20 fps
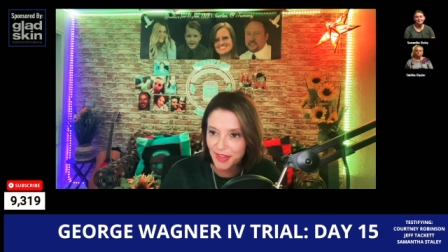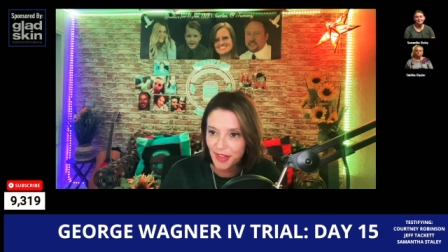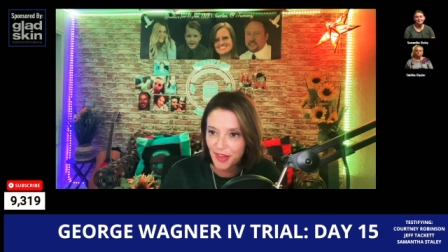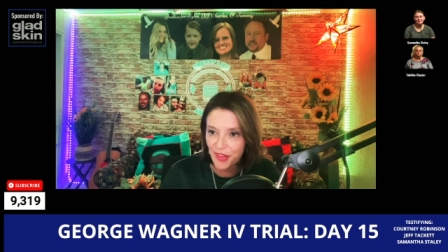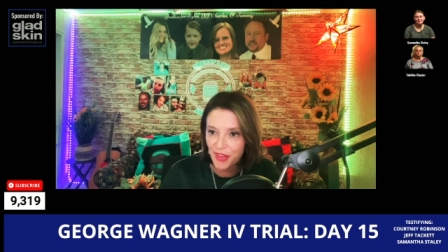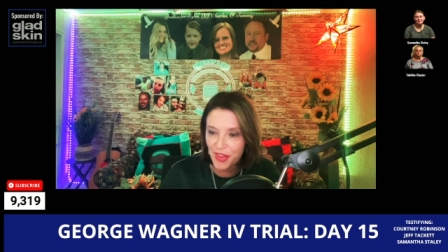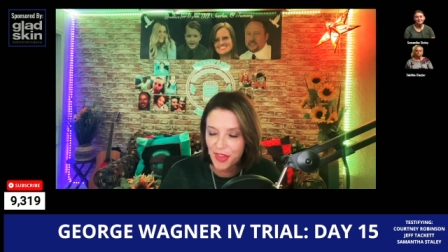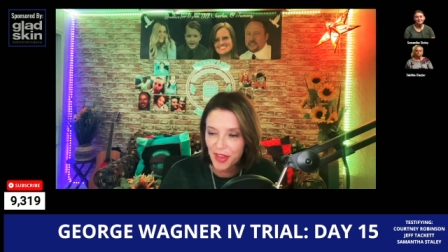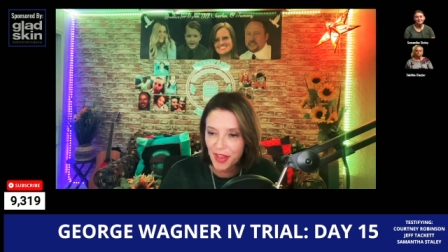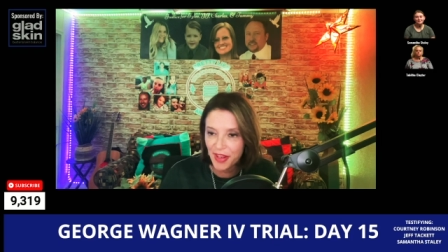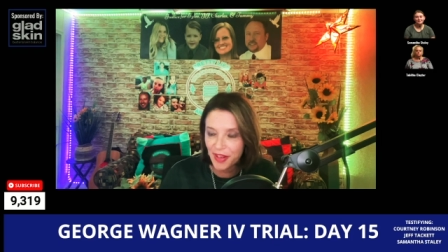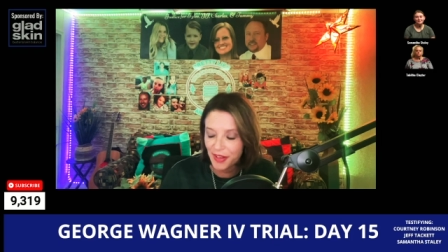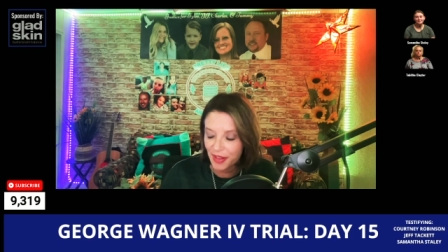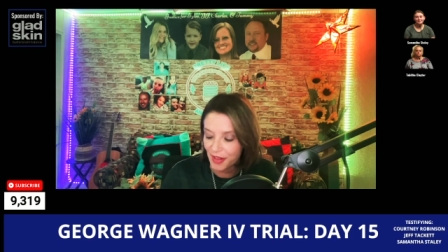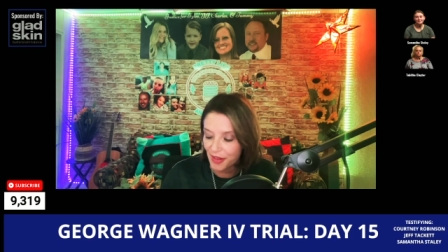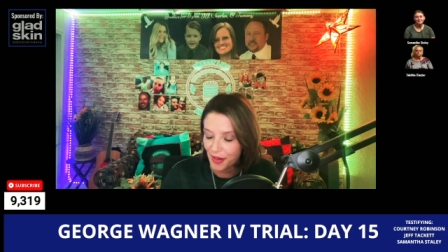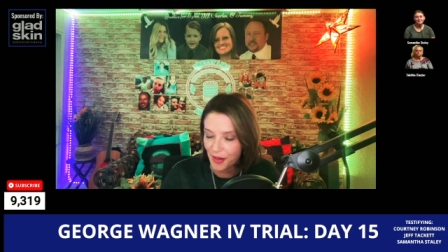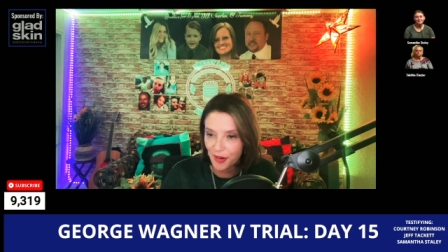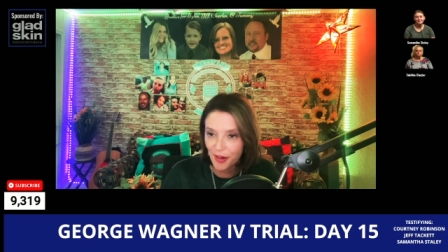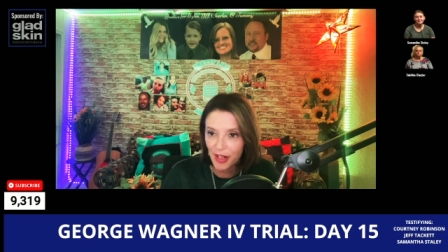Nothing like, you
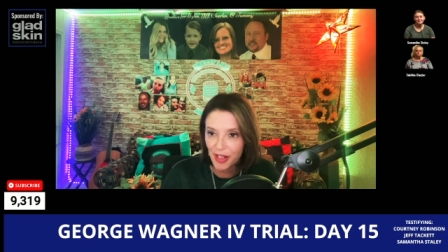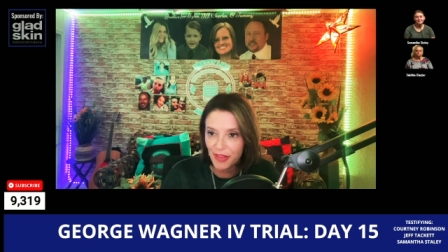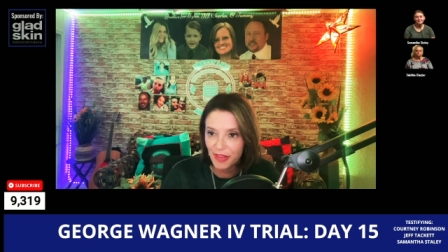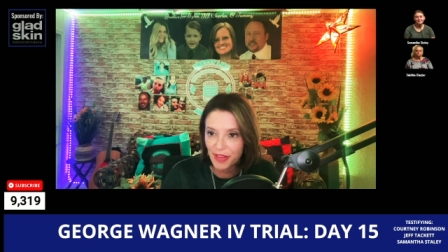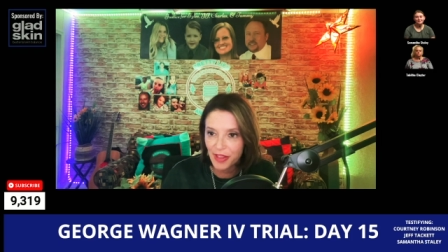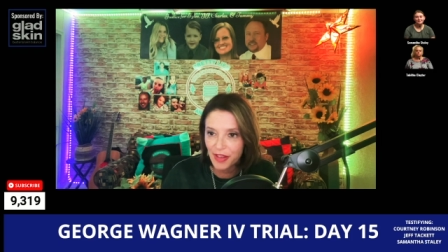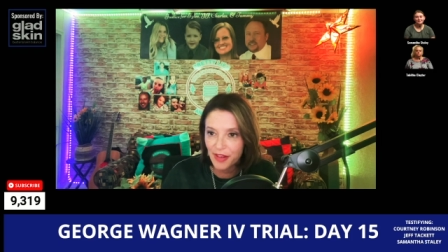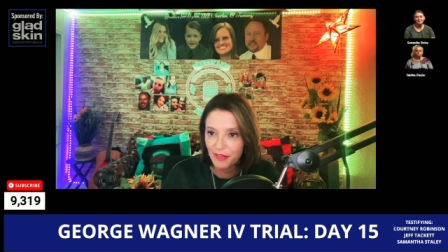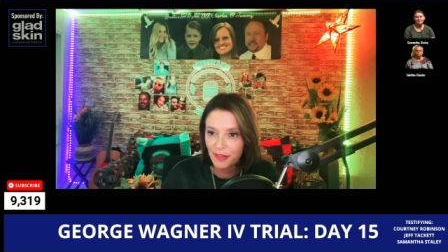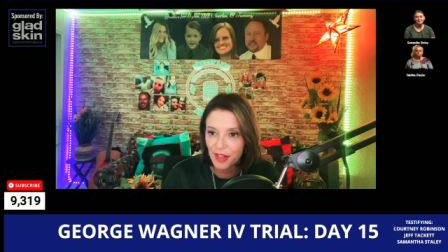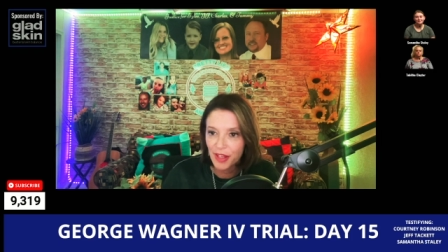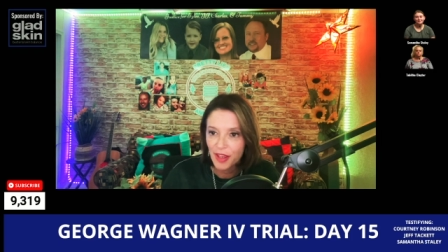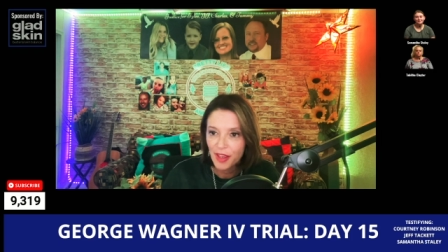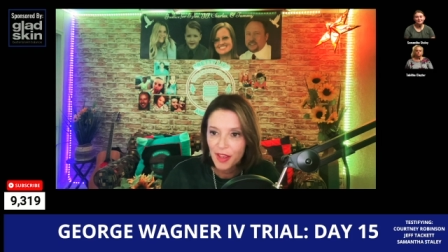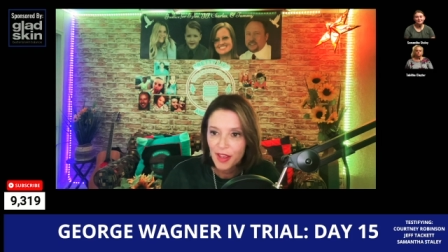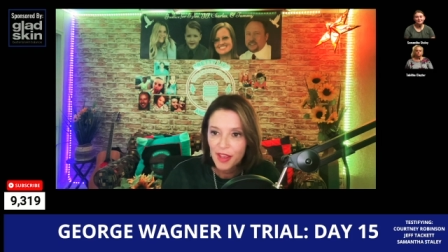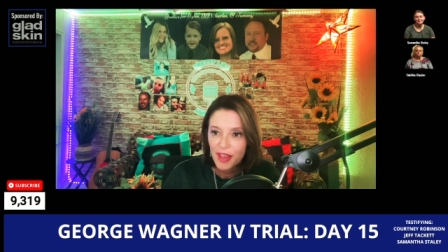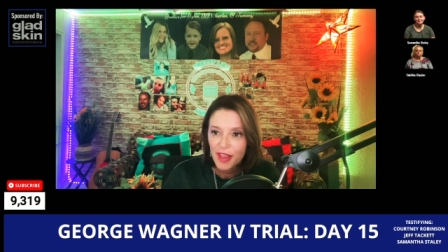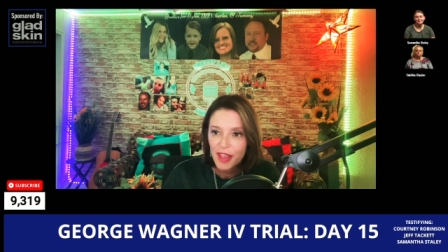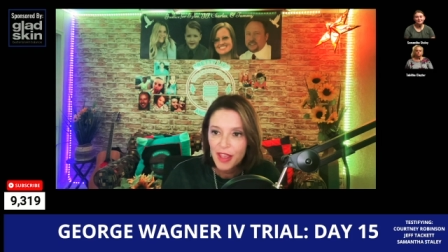know, grand theft.
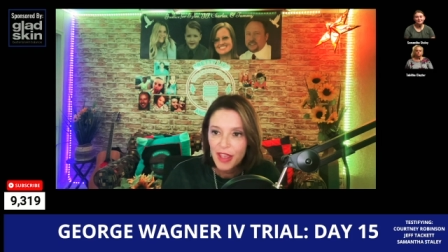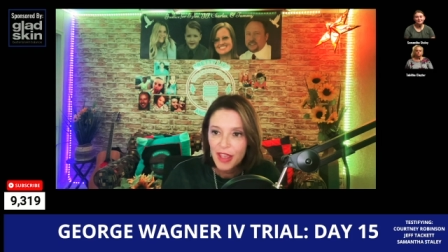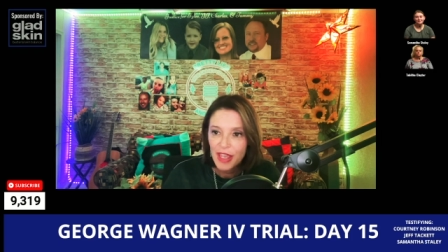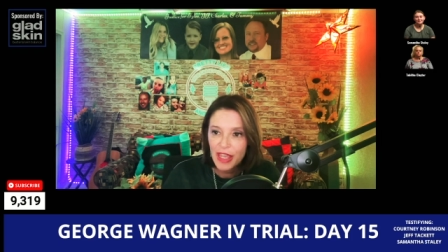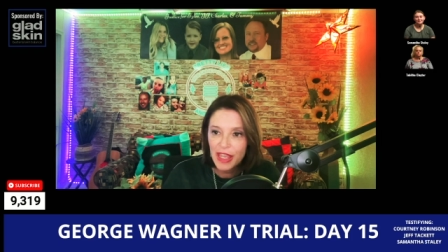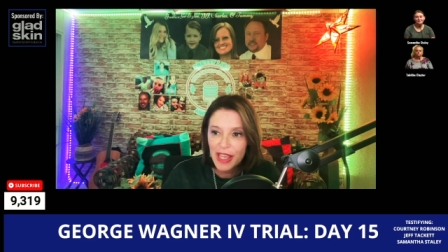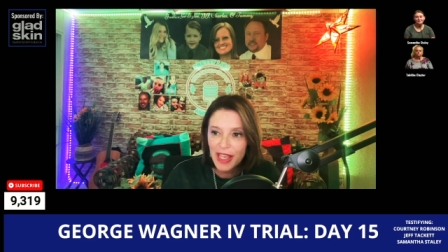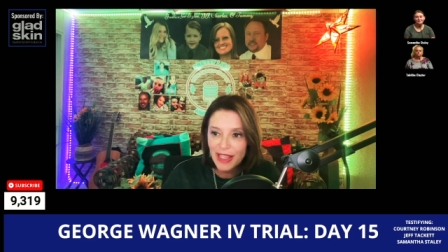He